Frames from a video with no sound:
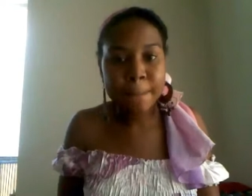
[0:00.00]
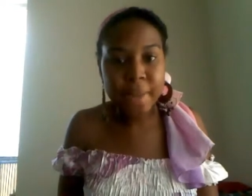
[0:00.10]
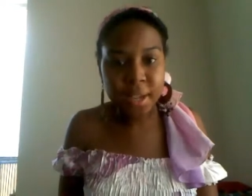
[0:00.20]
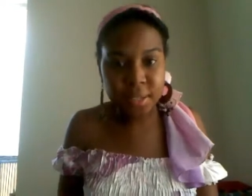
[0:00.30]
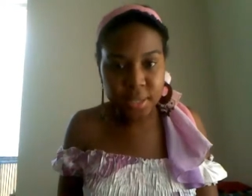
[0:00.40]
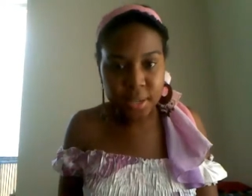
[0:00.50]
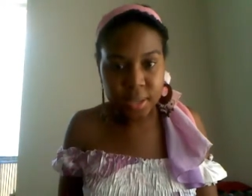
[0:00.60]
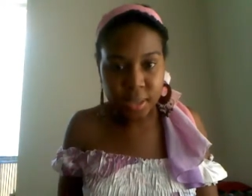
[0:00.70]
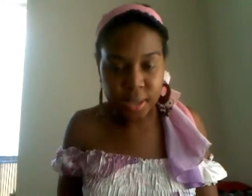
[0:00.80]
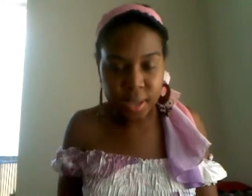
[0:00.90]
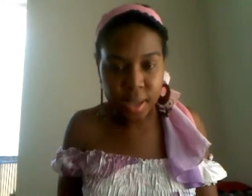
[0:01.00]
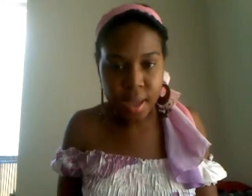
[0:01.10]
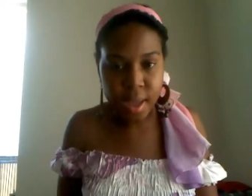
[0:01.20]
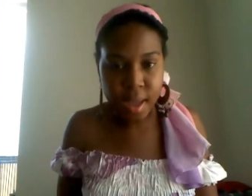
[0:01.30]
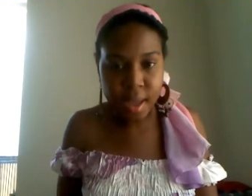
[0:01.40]

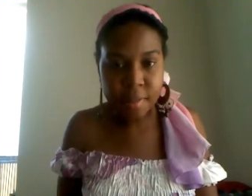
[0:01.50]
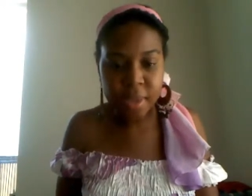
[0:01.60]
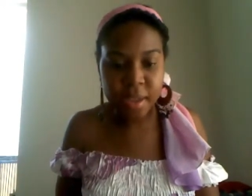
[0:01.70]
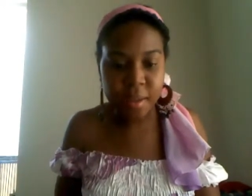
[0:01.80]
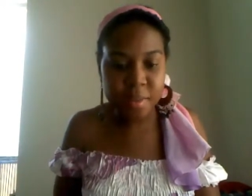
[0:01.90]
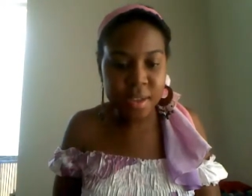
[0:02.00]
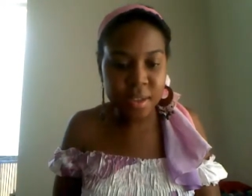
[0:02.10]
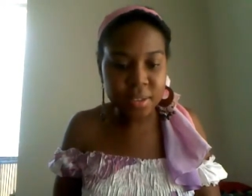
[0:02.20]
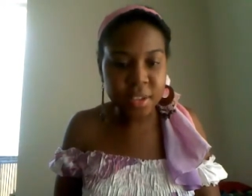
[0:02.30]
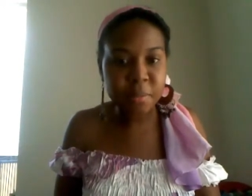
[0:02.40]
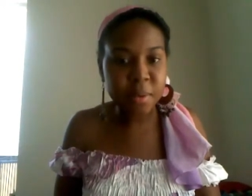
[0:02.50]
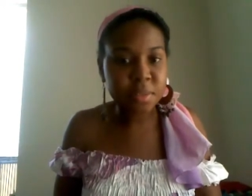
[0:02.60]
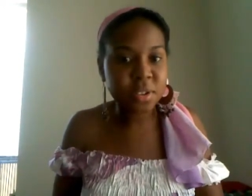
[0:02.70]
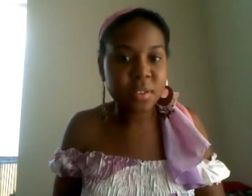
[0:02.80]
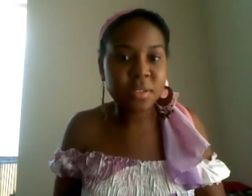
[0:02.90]
basically, becoming a
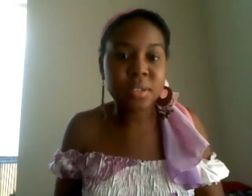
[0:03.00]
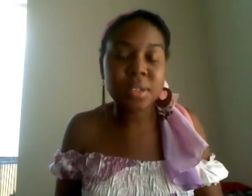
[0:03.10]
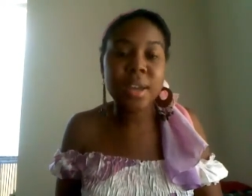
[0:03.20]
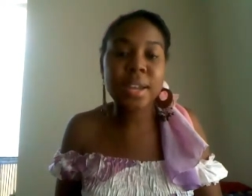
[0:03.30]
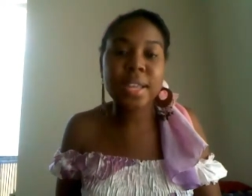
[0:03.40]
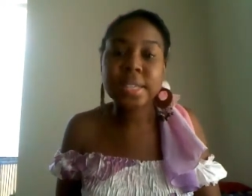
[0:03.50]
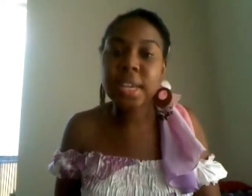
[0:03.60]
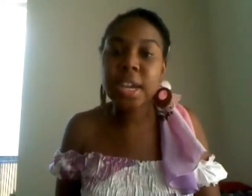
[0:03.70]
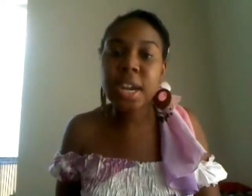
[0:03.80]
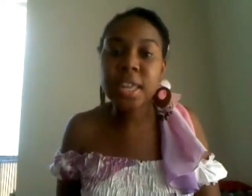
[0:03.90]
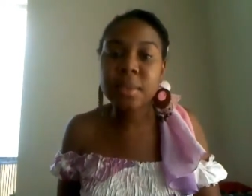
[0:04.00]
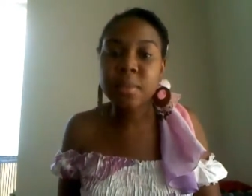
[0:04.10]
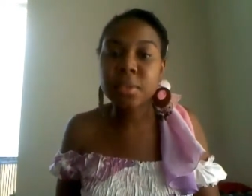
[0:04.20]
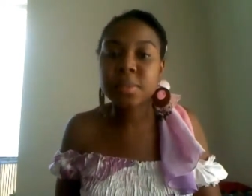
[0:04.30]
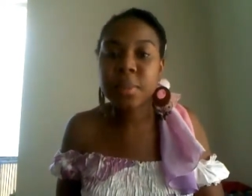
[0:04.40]
self-published author is a lot easier
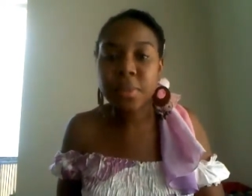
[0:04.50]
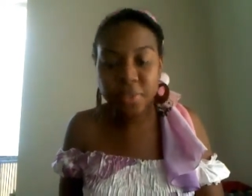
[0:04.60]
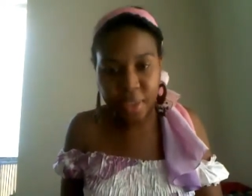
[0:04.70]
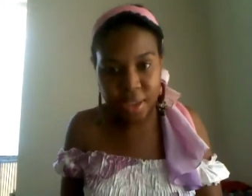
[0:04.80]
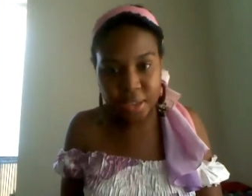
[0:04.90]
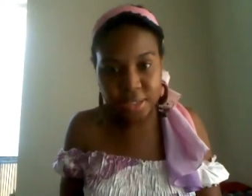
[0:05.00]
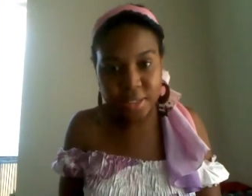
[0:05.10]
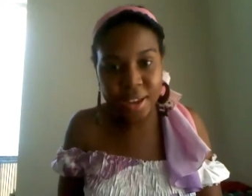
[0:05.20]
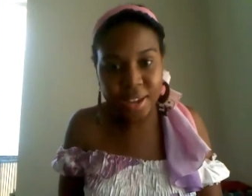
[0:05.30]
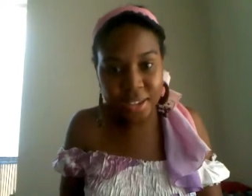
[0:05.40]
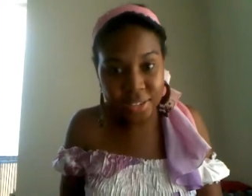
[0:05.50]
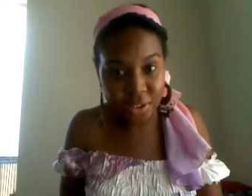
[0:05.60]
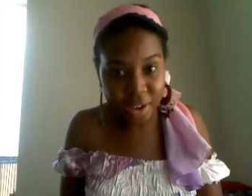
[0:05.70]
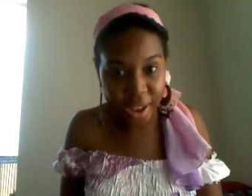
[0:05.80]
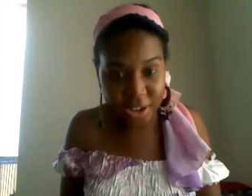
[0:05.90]
than most people think. It's a lot
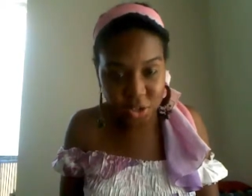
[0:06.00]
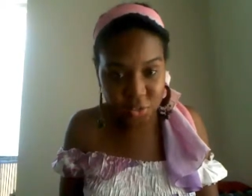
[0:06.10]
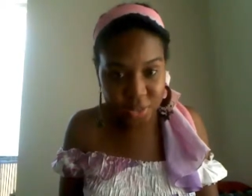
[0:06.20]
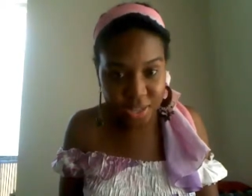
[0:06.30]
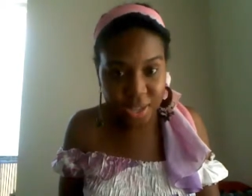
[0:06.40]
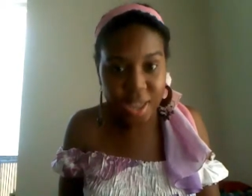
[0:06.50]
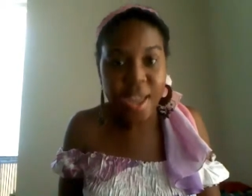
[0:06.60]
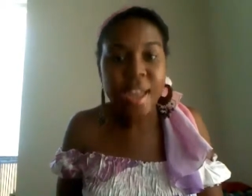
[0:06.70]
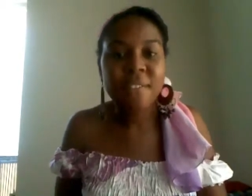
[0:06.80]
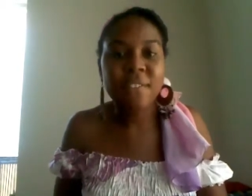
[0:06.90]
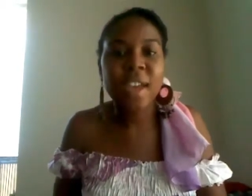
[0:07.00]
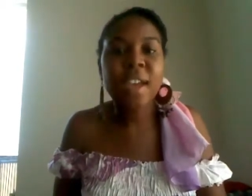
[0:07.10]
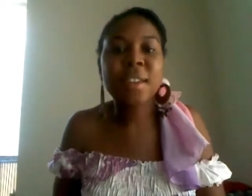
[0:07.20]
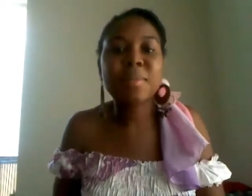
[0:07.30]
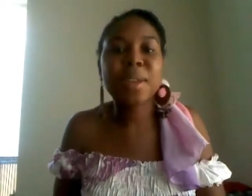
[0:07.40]
easier actually
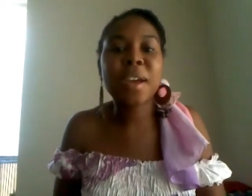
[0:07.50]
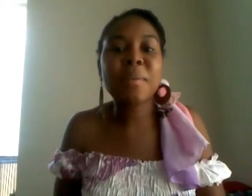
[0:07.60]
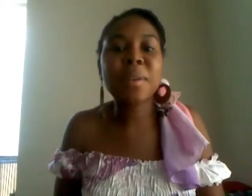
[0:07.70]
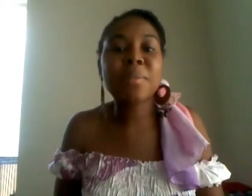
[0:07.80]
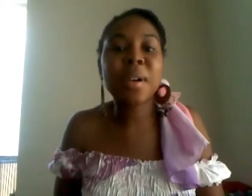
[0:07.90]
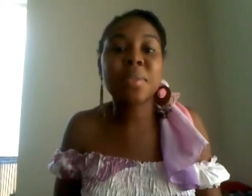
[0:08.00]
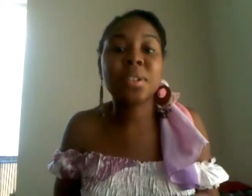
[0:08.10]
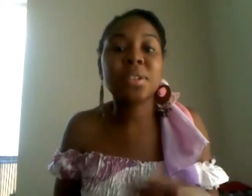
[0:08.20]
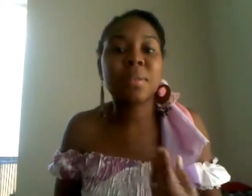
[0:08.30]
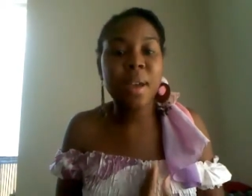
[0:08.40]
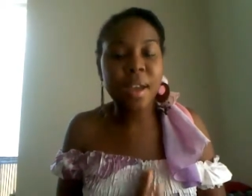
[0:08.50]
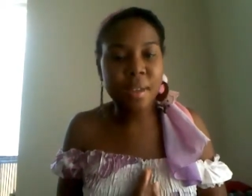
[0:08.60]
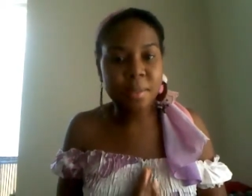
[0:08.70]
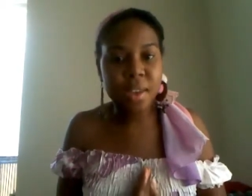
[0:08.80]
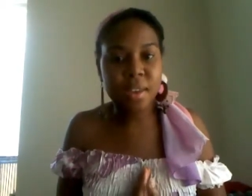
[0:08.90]
than becoming published in
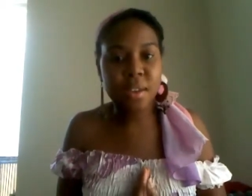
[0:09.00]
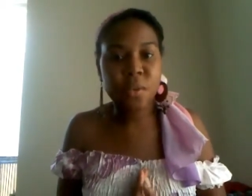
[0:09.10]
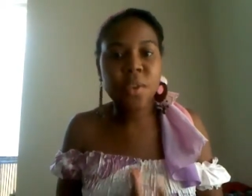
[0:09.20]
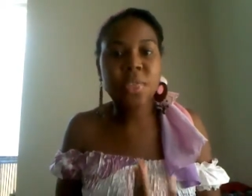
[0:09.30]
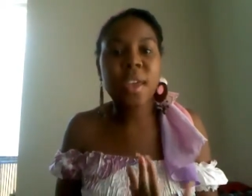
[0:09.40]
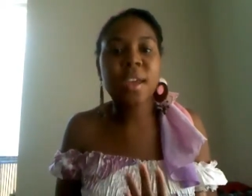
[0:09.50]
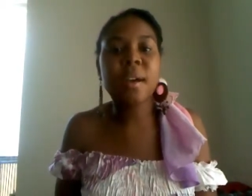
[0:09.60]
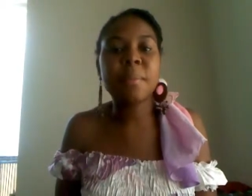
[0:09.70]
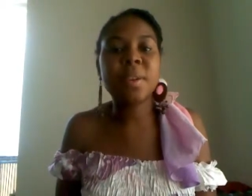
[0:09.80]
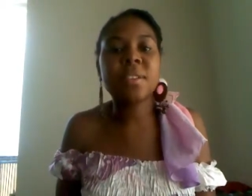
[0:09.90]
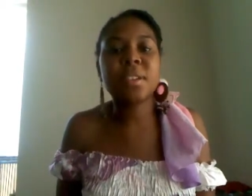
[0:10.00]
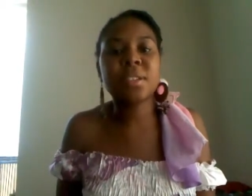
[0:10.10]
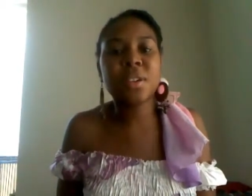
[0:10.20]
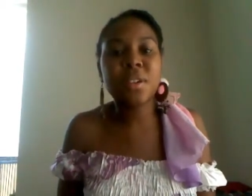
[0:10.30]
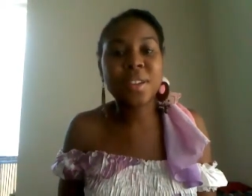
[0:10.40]
my opinion with a company that
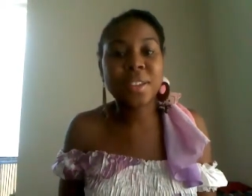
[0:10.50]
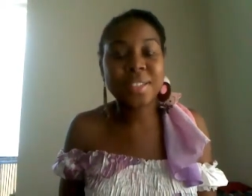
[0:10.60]
is already